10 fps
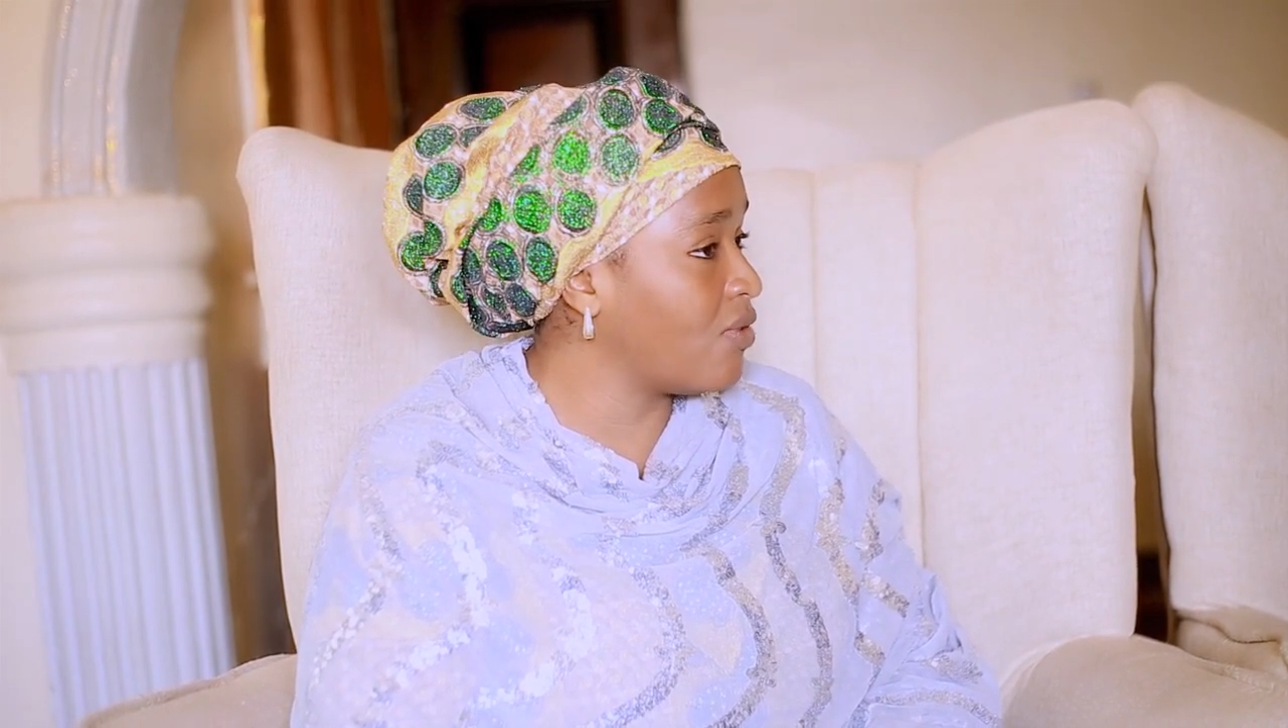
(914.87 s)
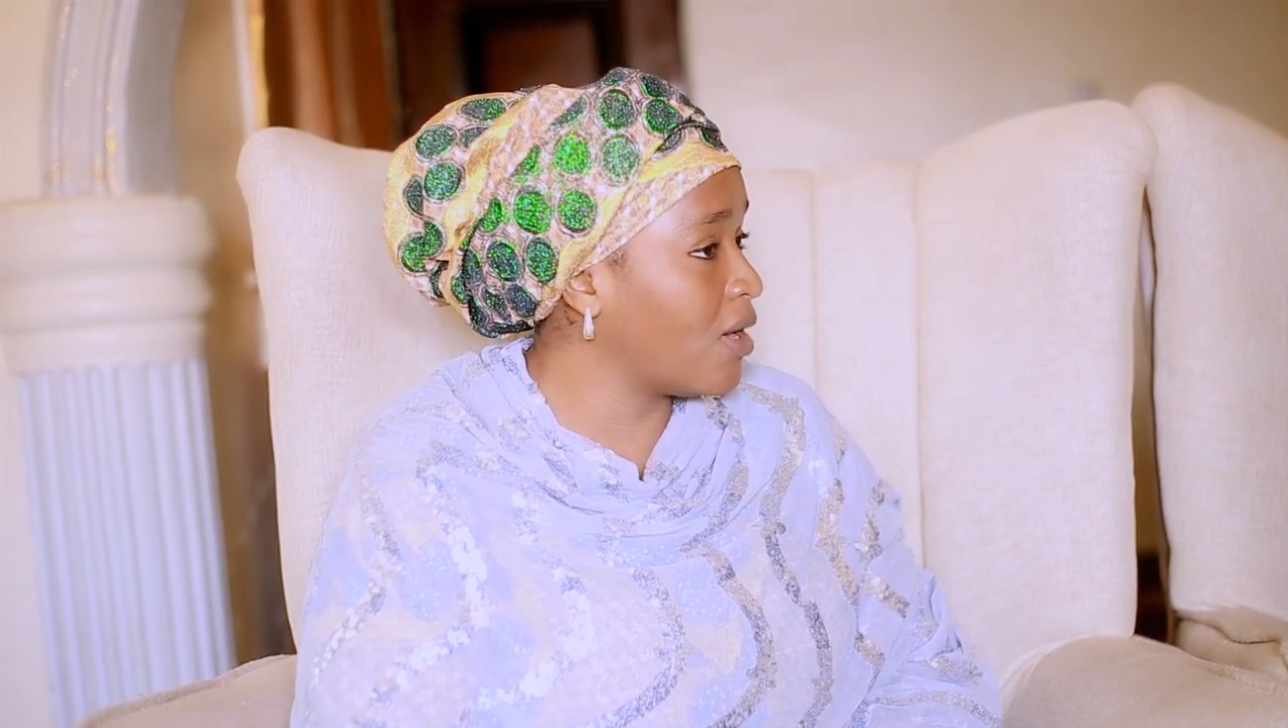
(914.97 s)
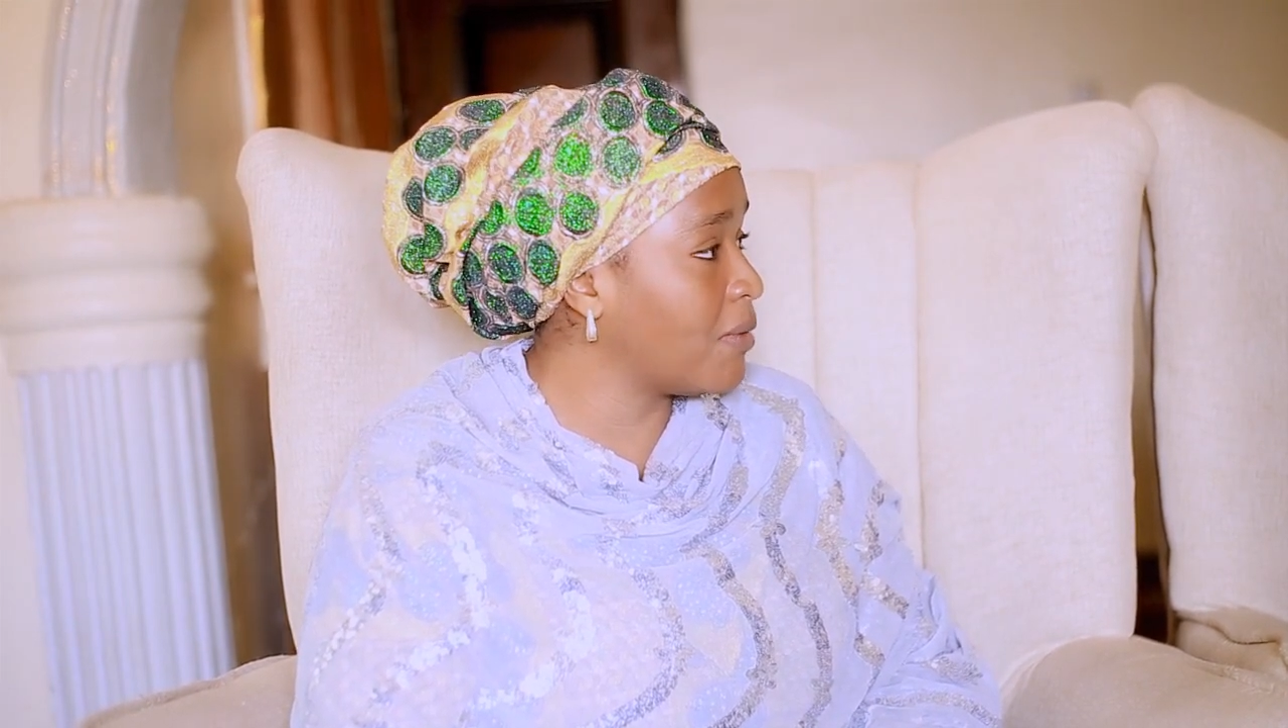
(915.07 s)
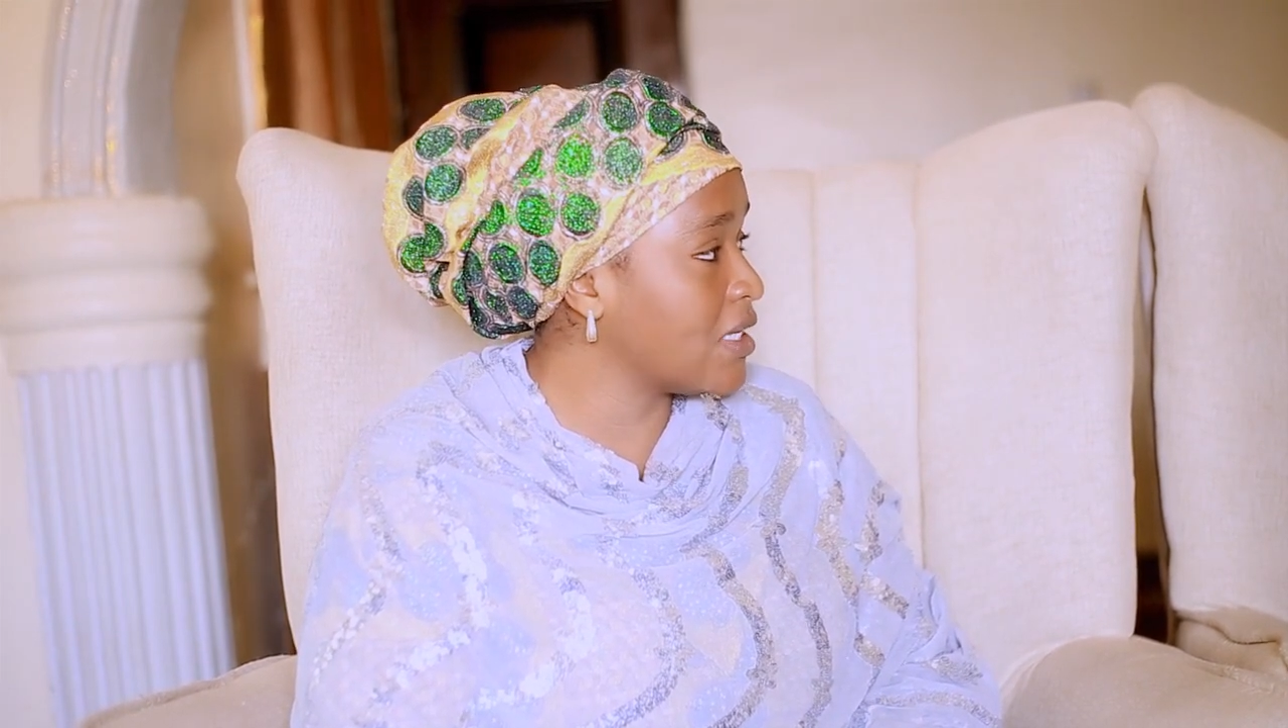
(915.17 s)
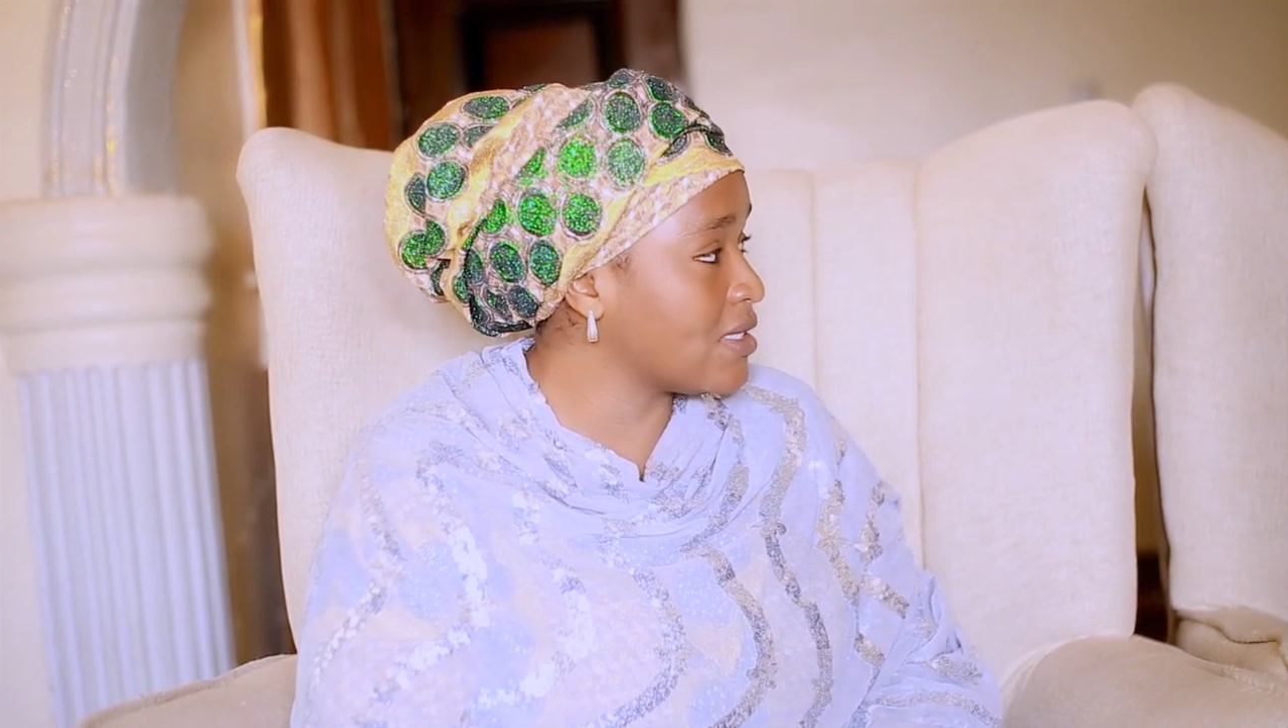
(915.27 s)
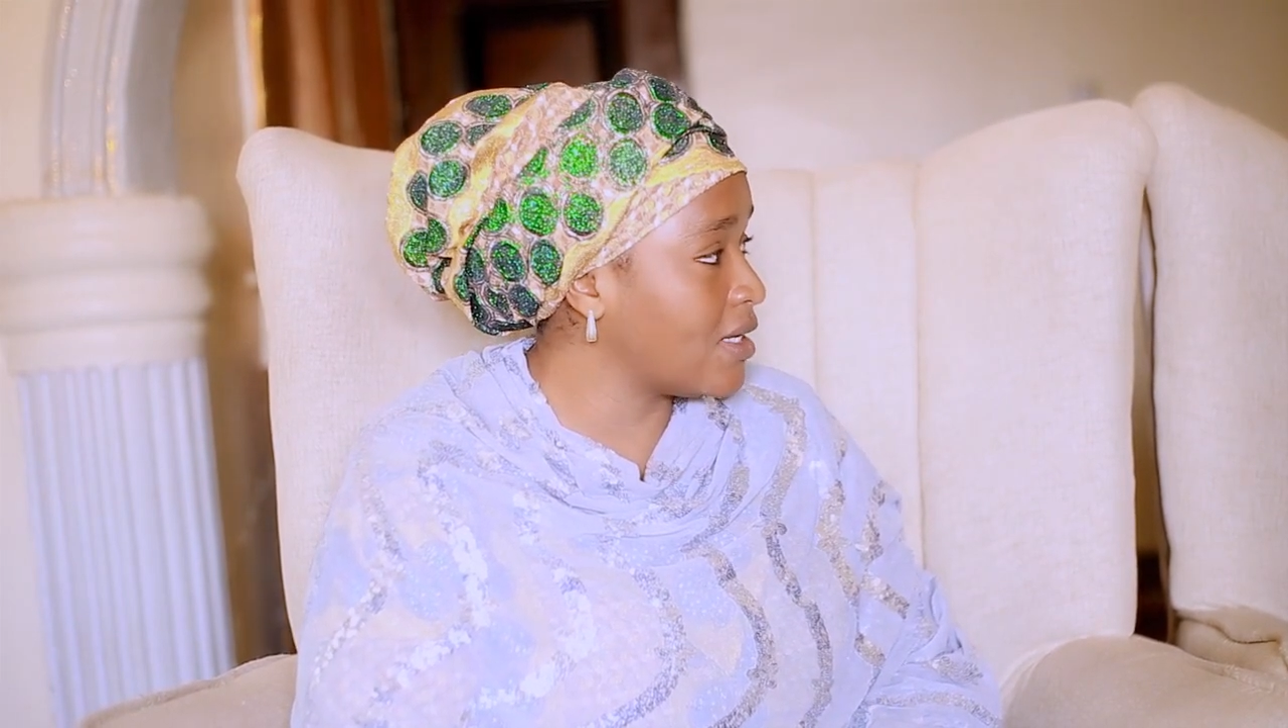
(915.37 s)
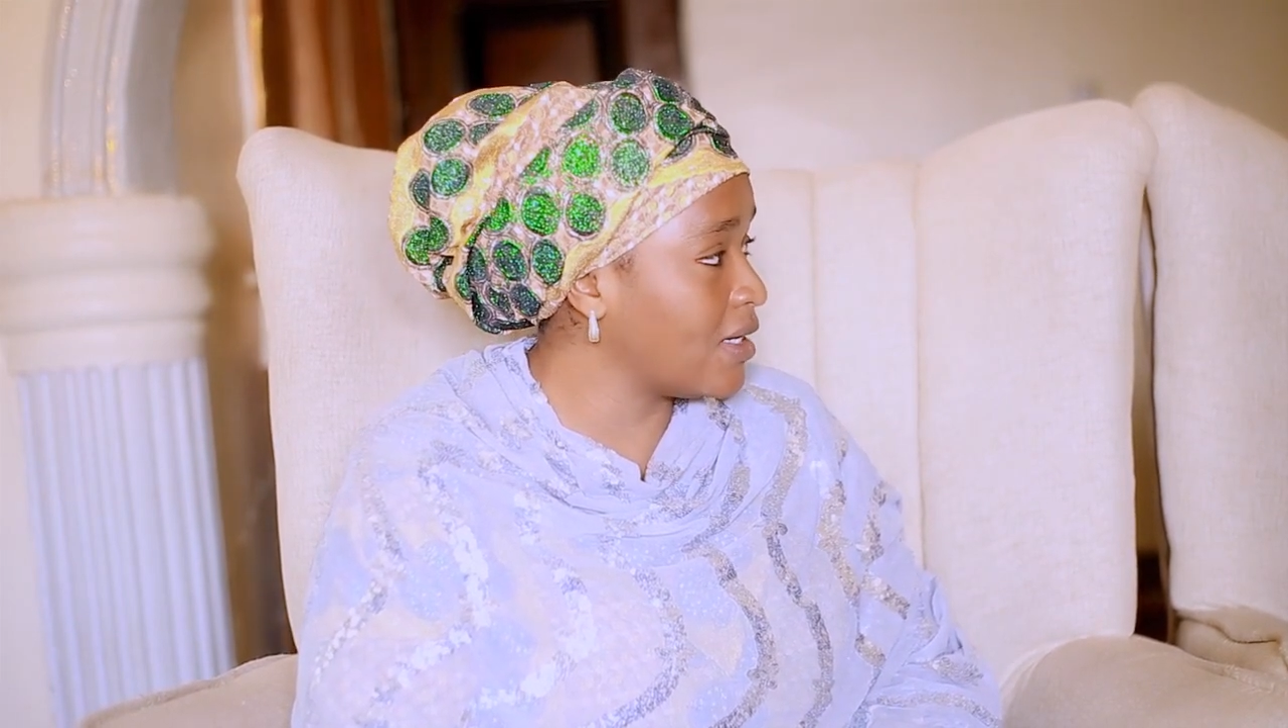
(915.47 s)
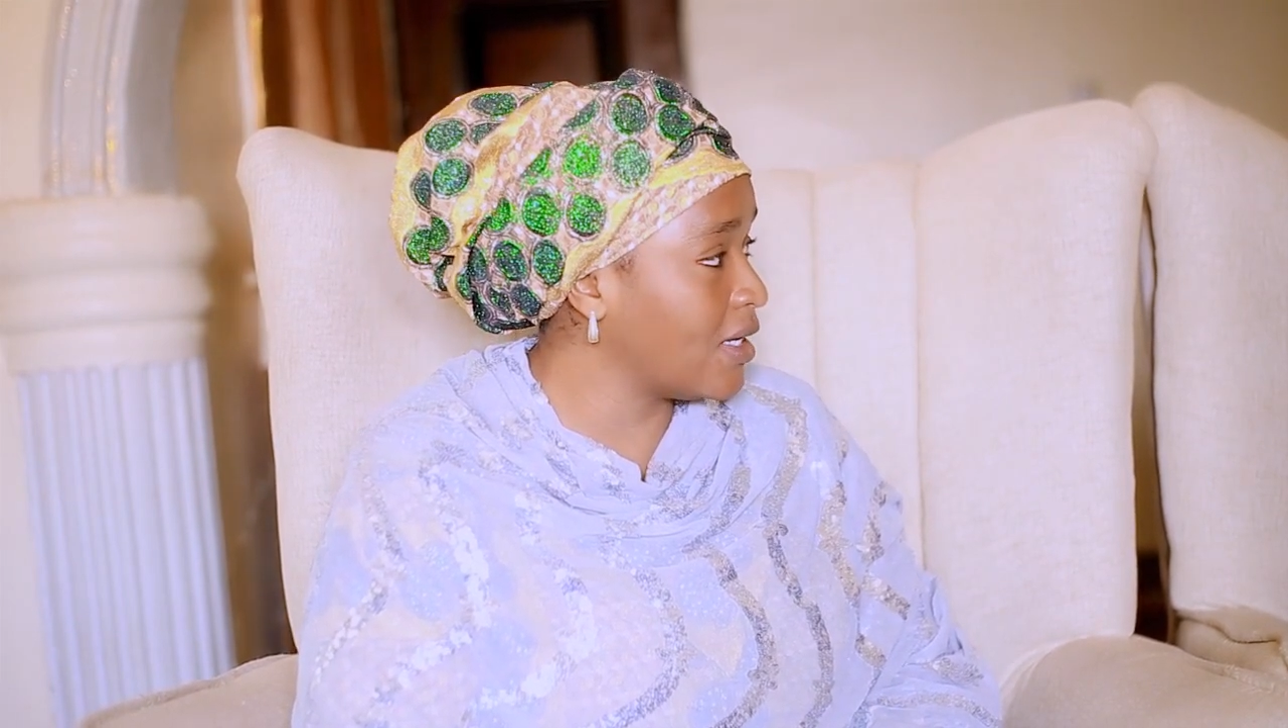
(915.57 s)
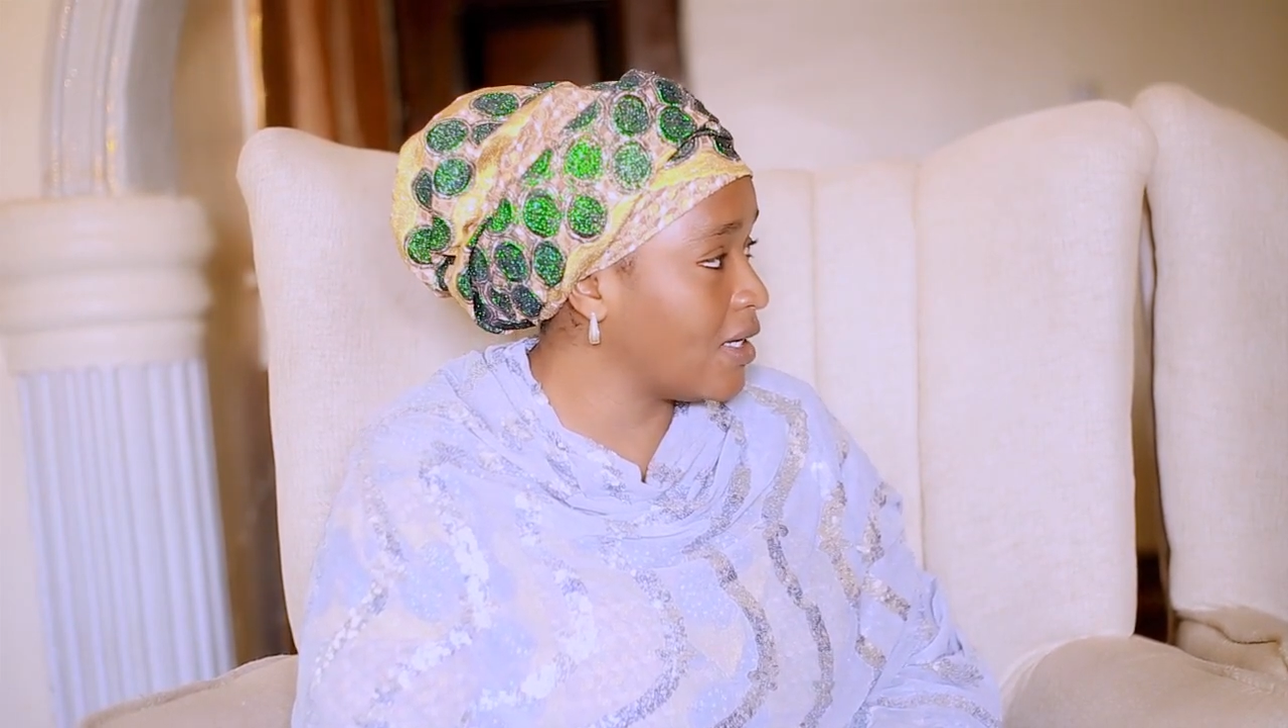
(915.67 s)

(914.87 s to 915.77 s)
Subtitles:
farmers and